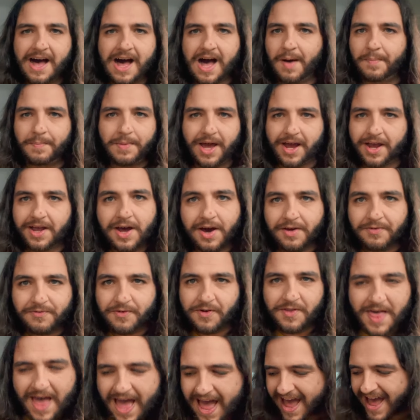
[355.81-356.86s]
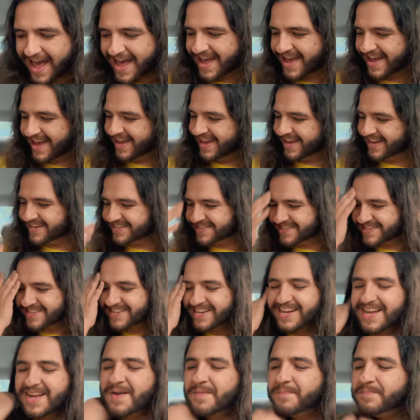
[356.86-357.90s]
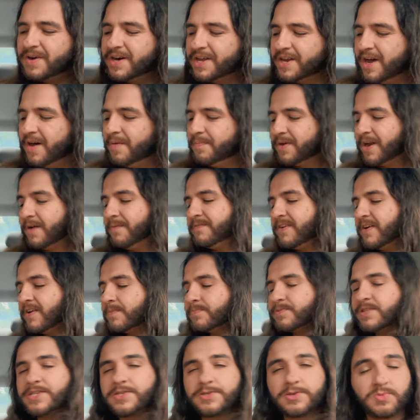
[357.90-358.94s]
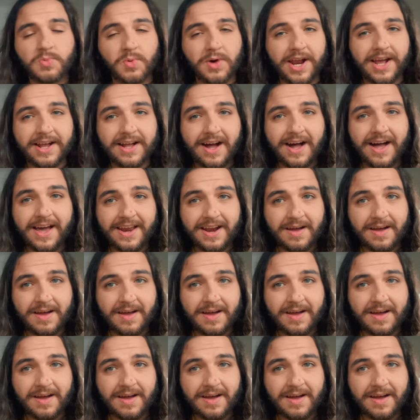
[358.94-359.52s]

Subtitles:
I'm not cut for that. but I'm very pleased with what I got,